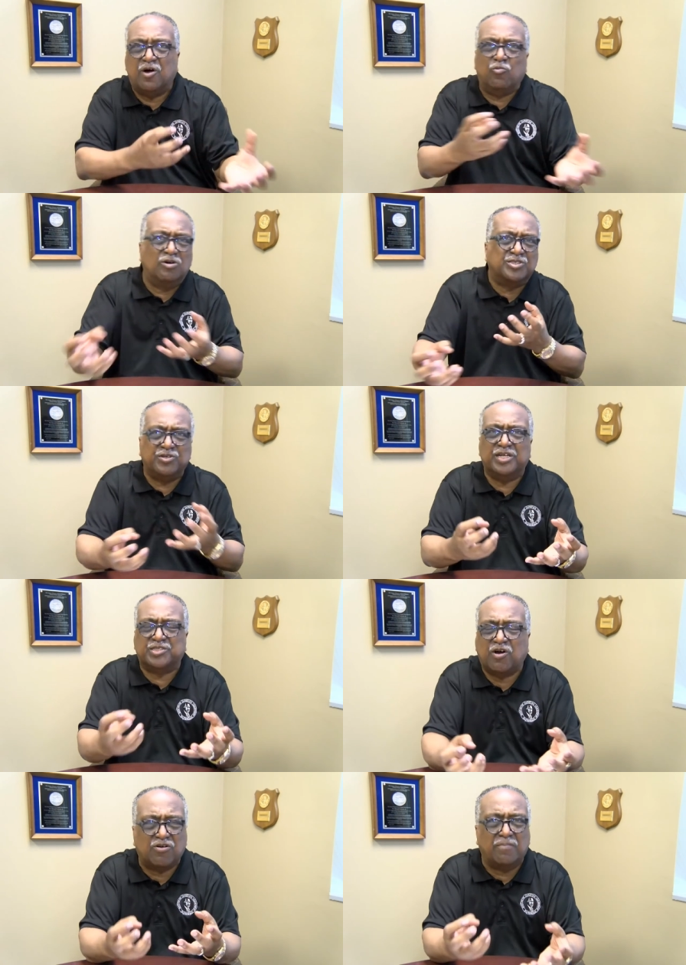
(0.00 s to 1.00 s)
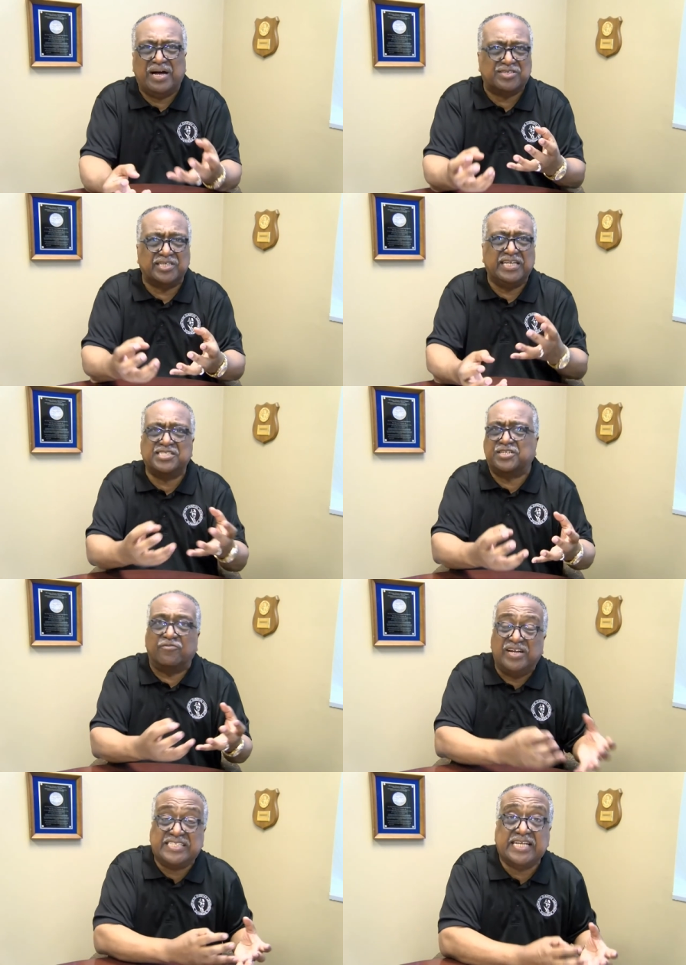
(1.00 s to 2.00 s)
don't want you to talk about the
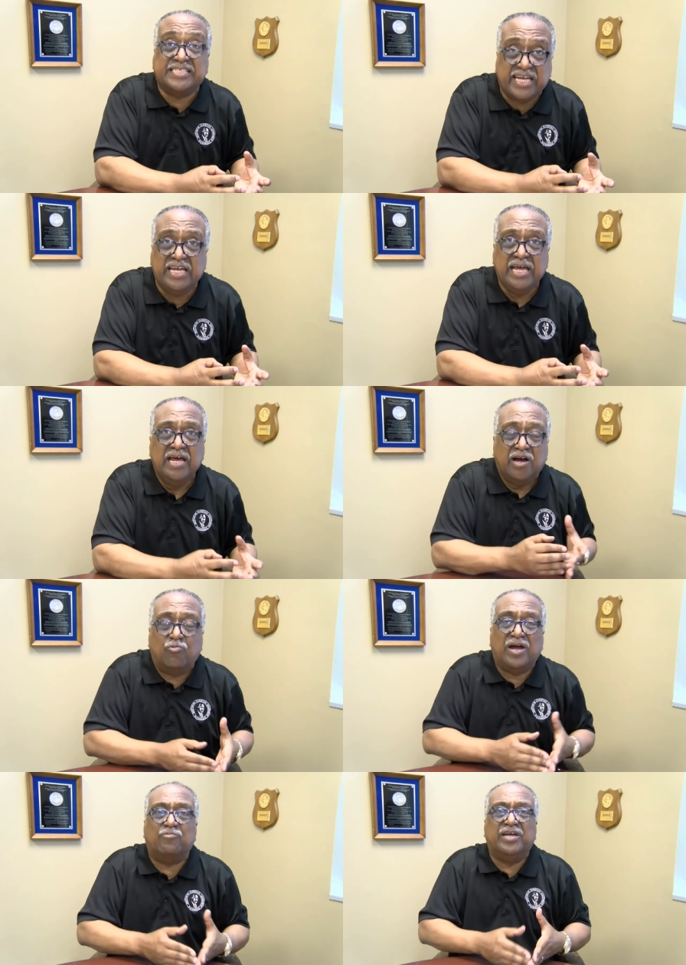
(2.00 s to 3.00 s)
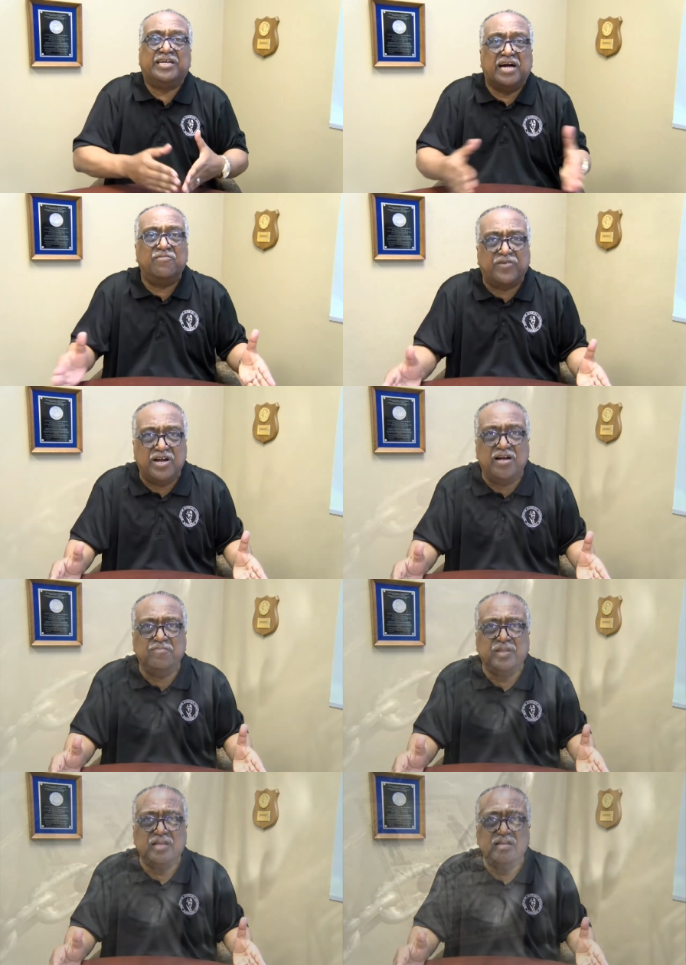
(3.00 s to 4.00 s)
historicity of where we come
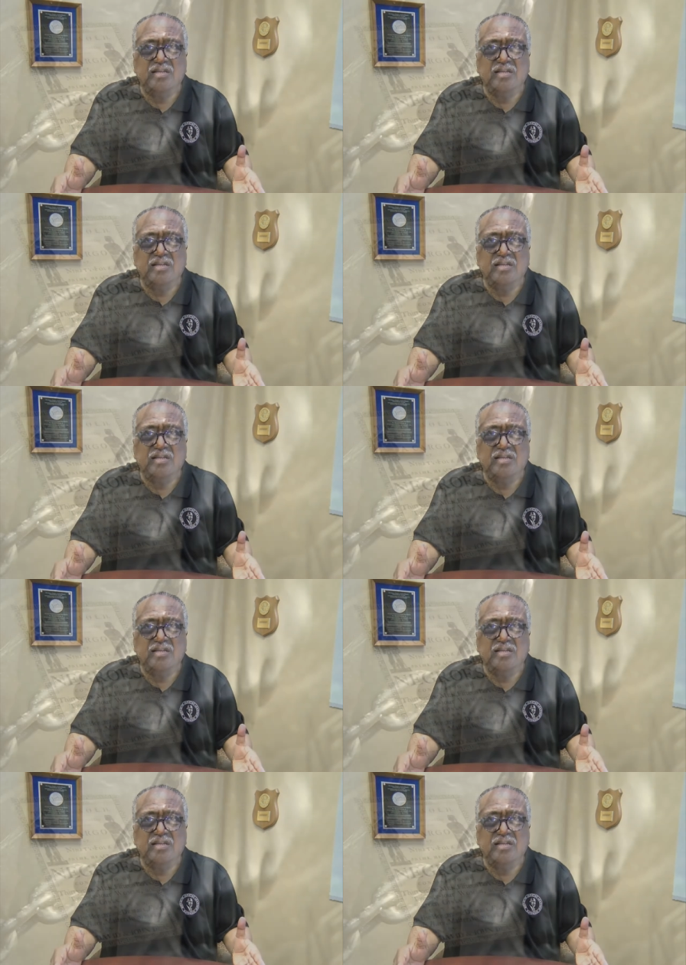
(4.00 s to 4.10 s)
from.